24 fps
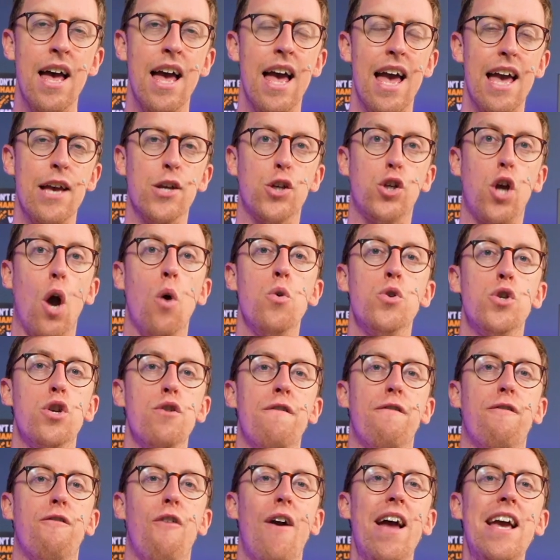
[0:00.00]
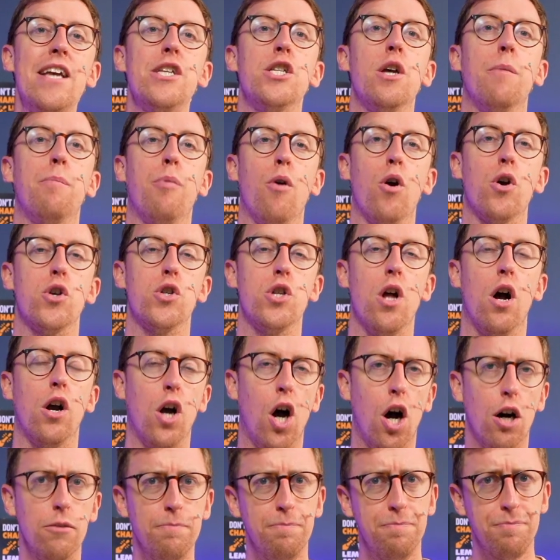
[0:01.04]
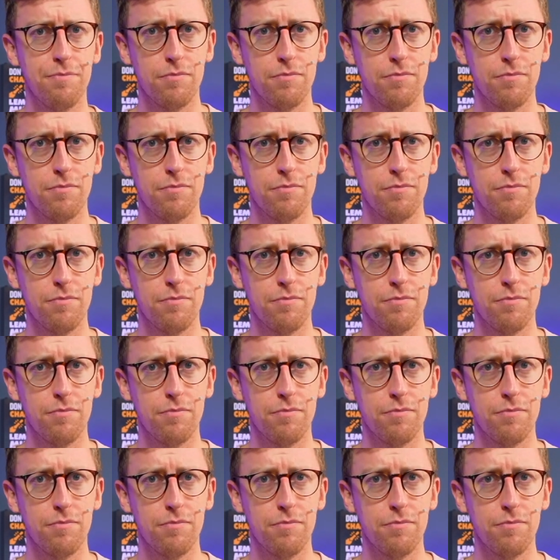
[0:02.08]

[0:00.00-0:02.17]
Is go to frazer brooks dot com